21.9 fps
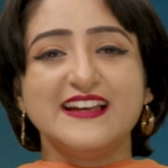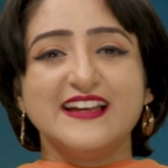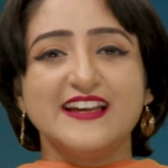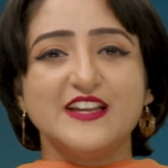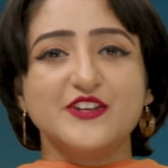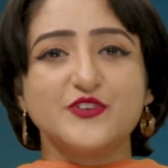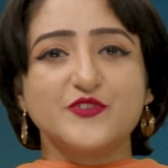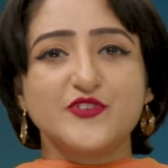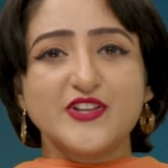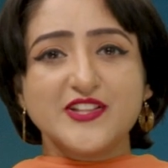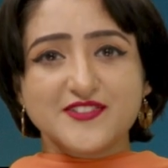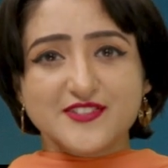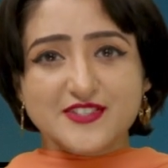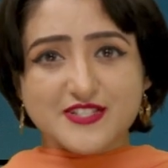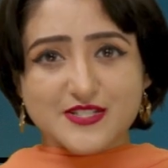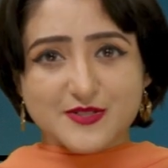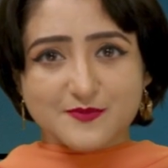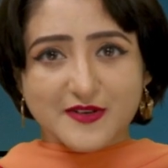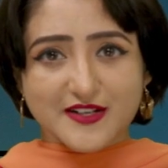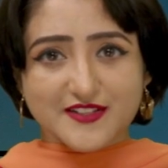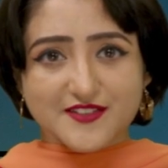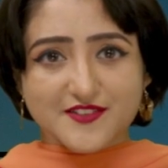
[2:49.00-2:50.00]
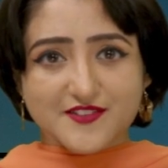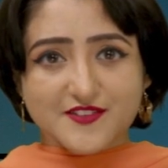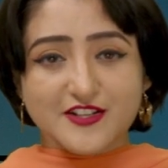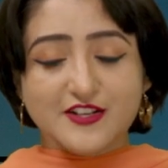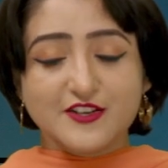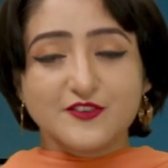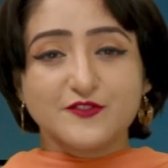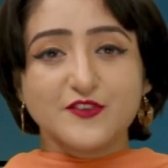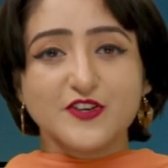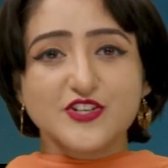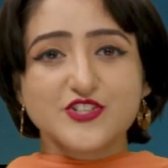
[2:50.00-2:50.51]
In recent months,
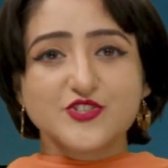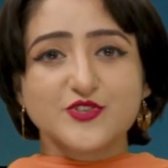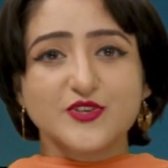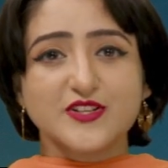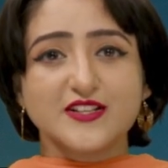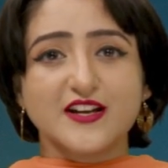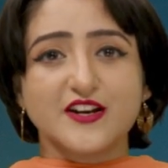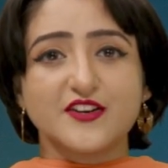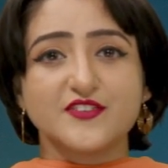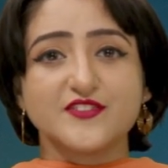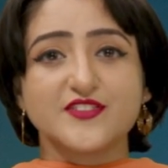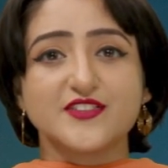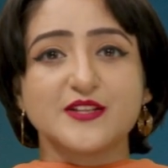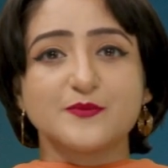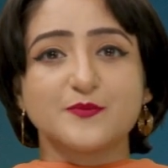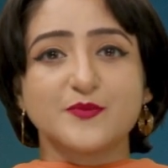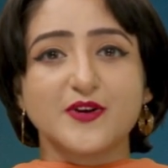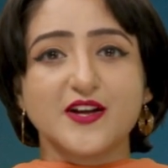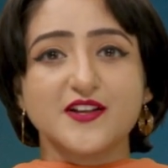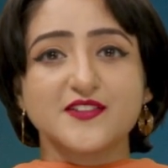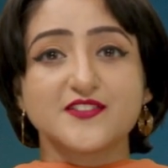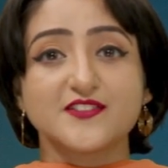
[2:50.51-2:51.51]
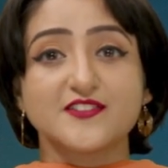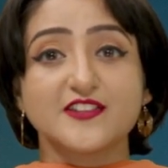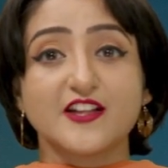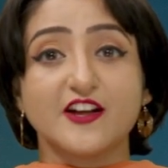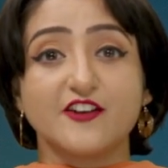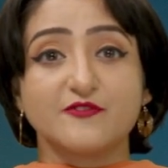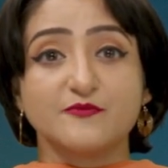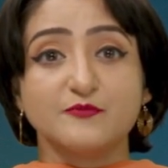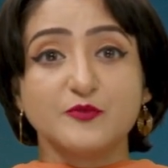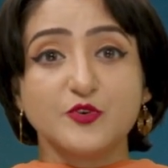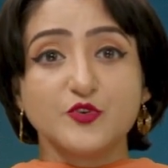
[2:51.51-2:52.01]
virtual currency prices
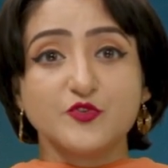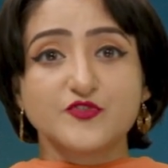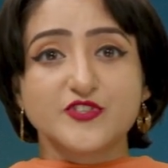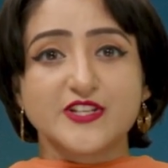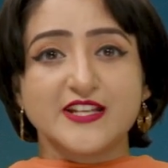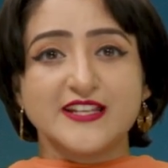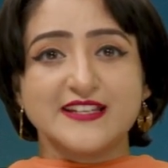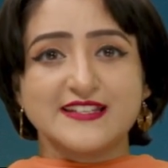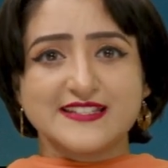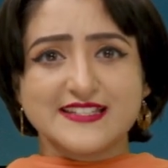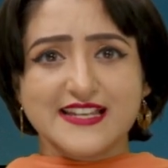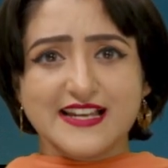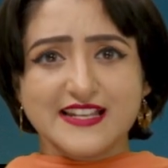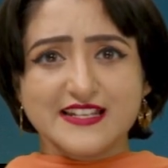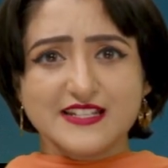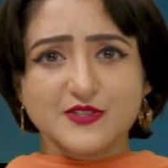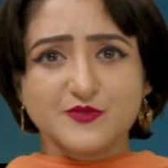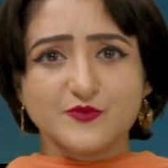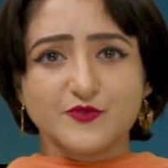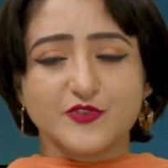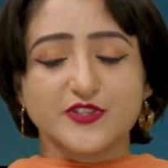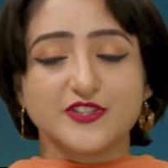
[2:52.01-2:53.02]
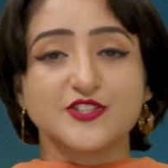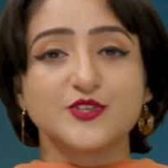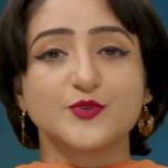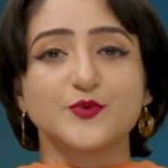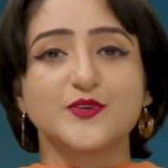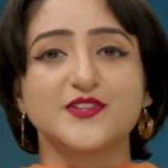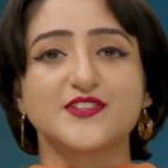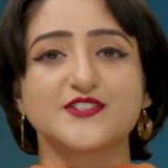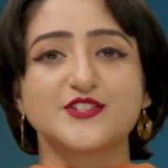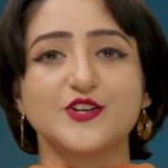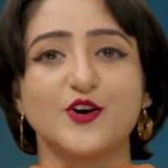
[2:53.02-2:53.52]
have moved in tandem with
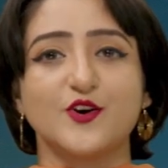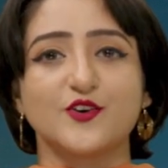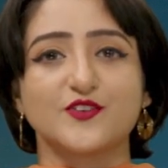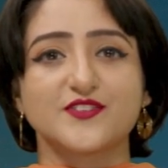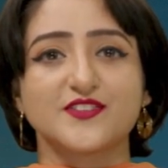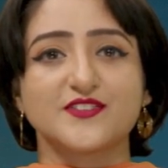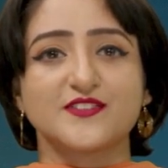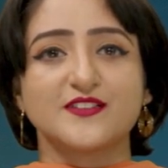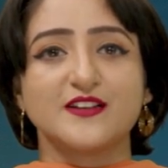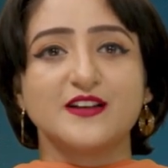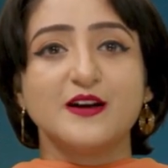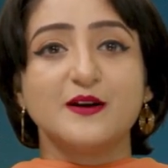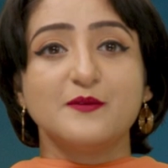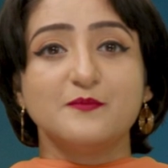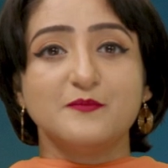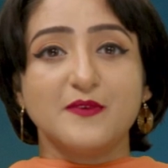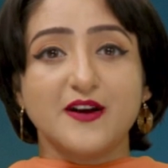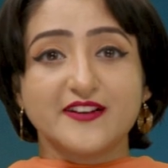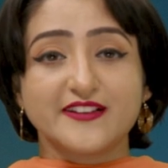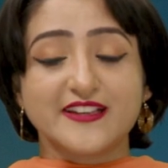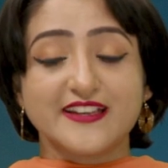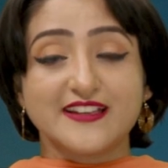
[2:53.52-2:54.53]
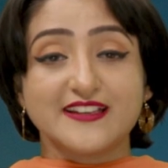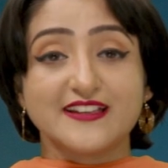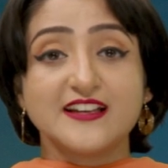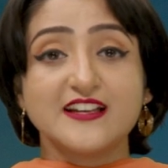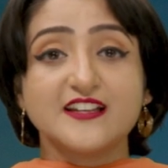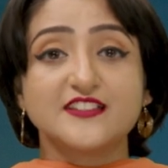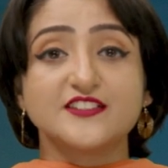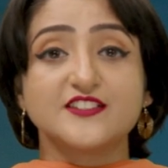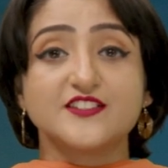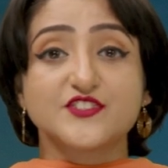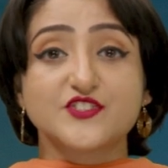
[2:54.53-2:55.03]
US stocks, marking
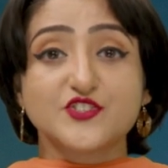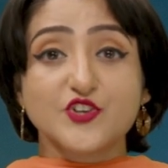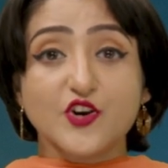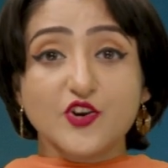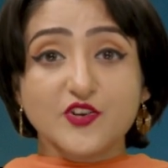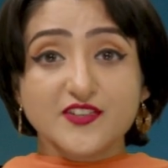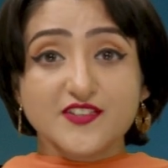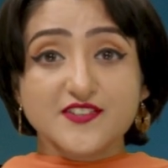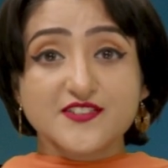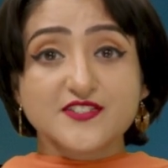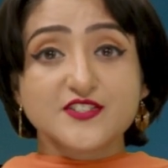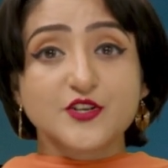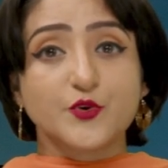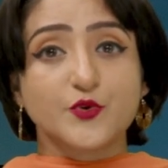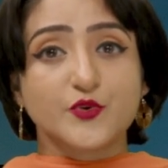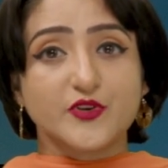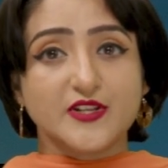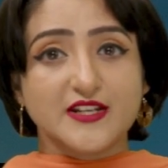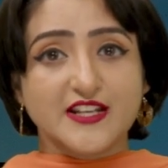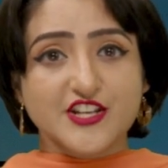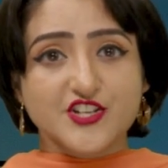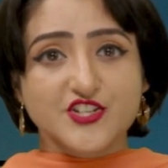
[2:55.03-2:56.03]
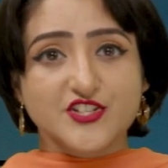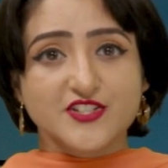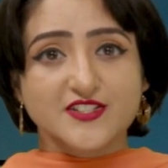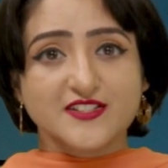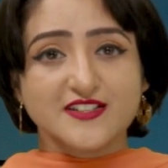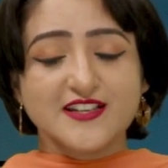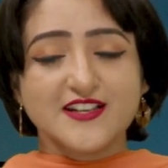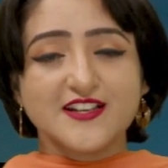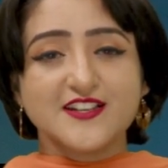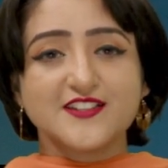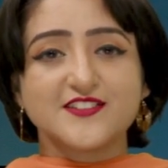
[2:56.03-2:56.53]
the strongest
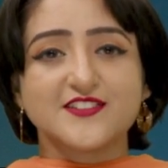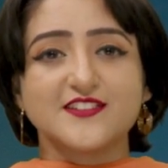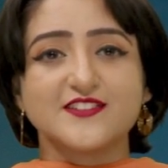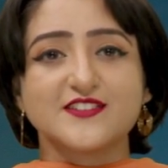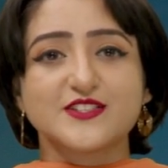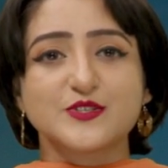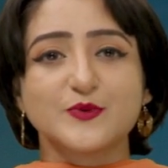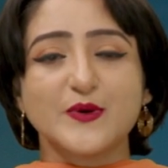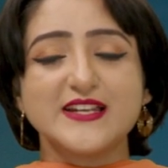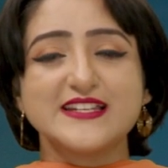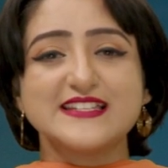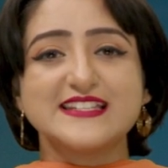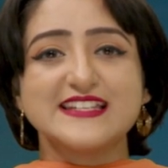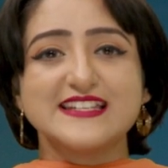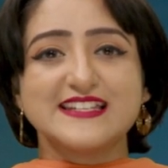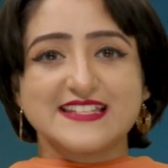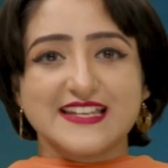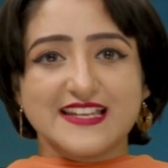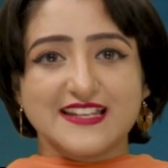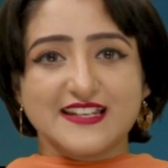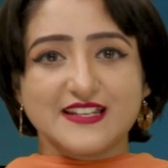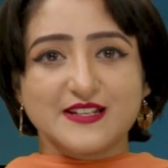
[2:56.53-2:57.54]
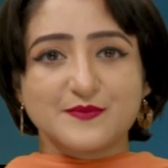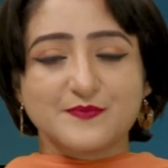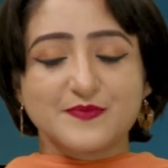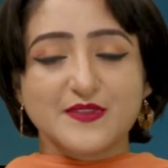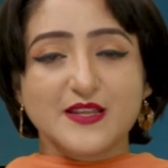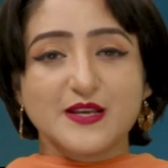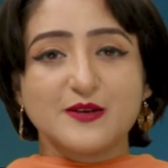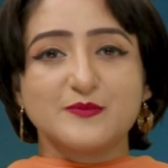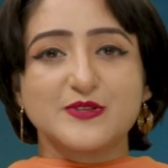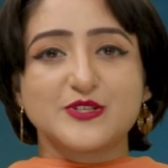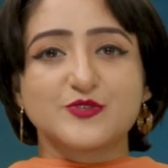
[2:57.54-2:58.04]
correlation since 2010
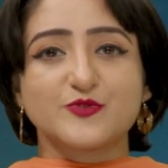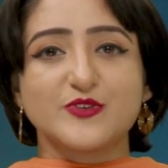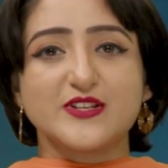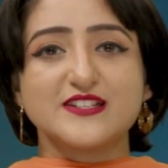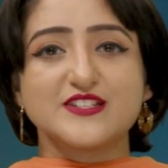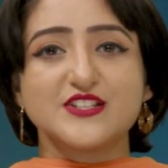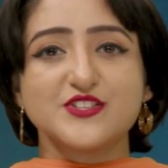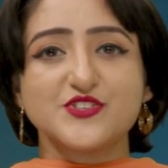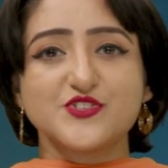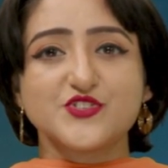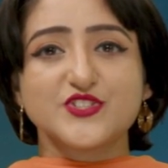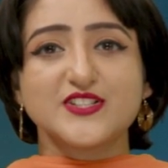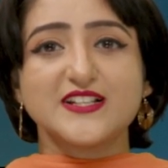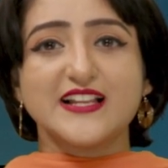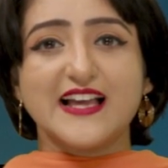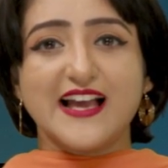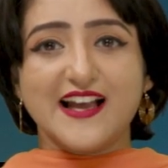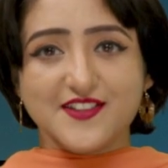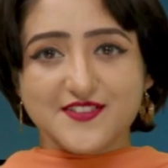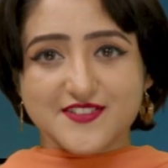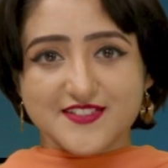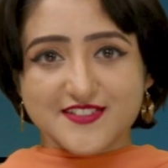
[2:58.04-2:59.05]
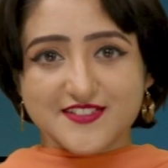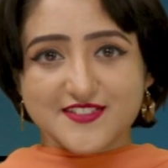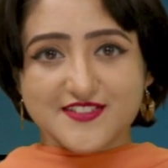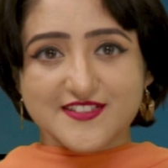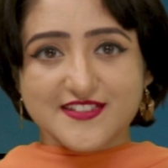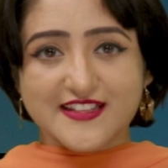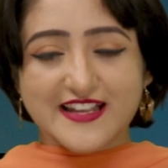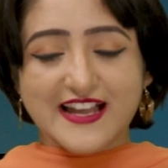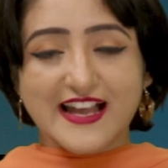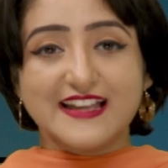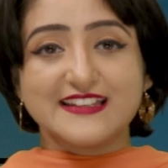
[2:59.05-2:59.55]
between digital
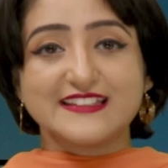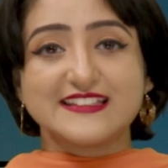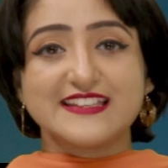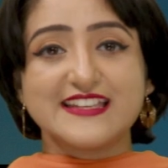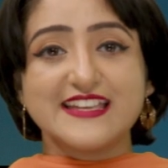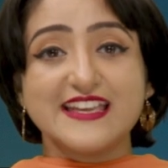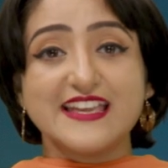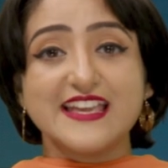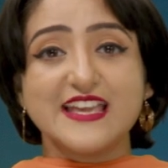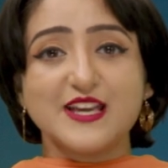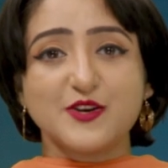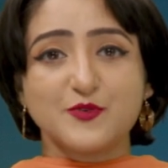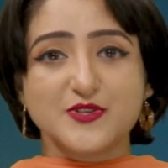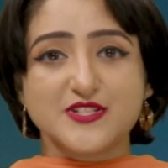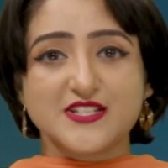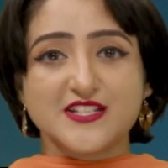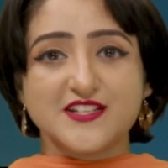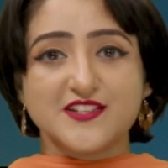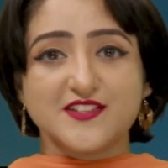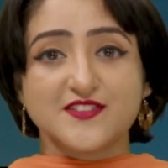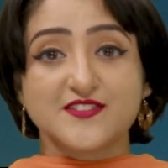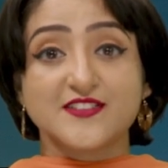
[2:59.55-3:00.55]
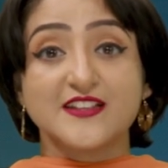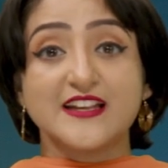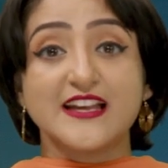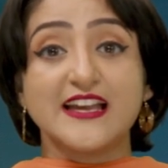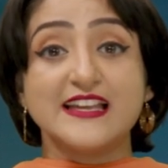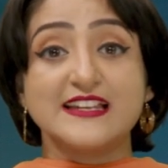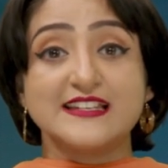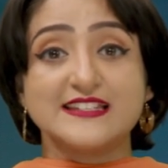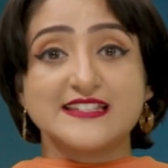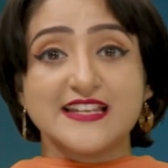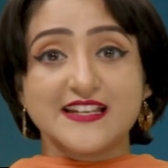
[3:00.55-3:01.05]
assets and key equities
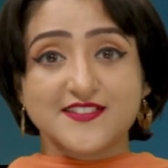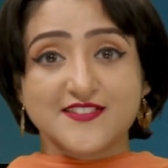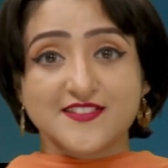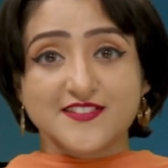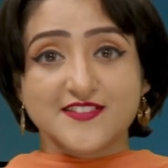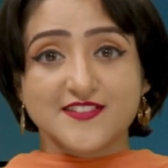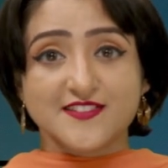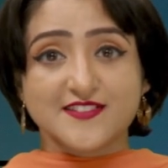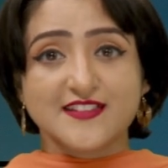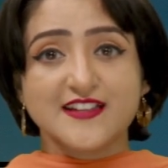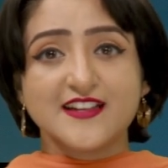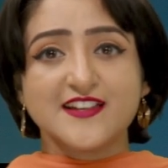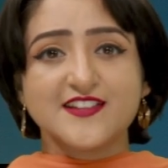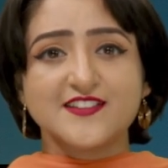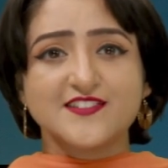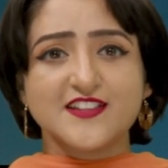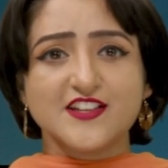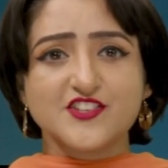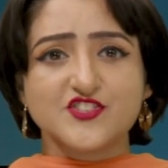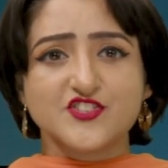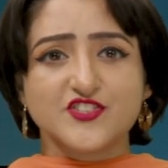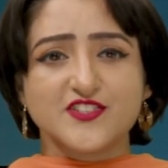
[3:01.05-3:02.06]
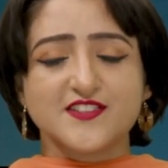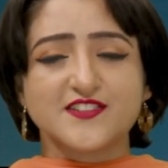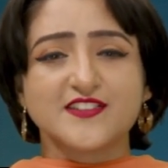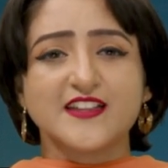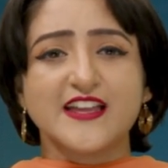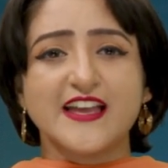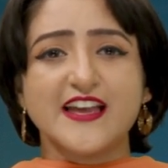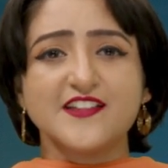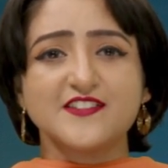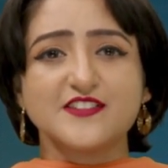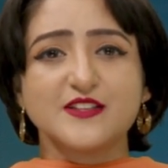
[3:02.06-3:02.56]
indexes such as
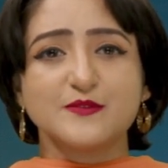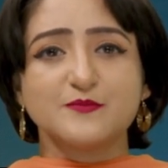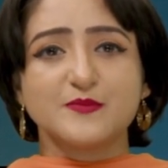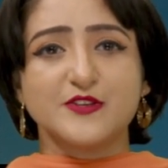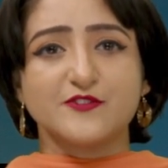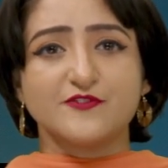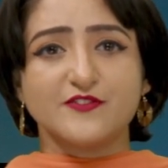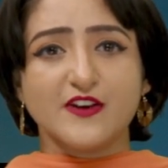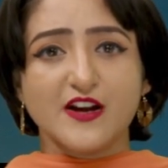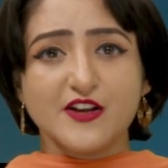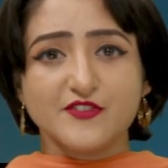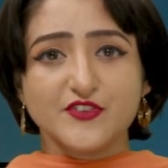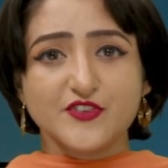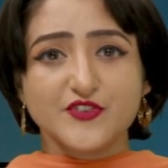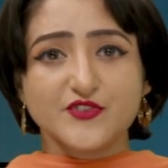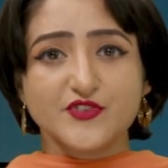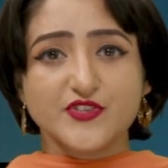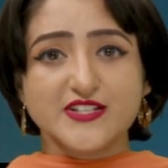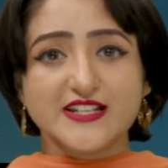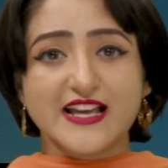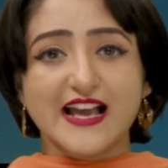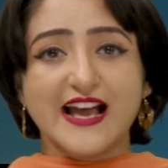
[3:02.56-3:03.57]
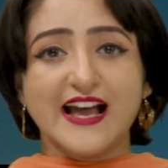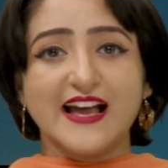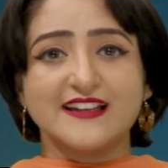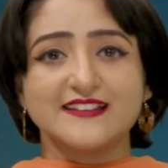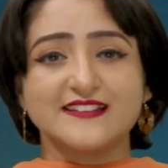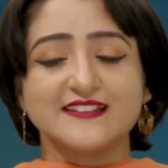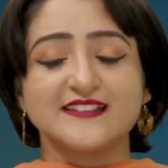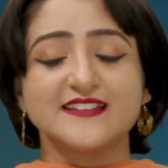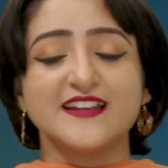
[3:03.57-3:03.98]
S&P 500 and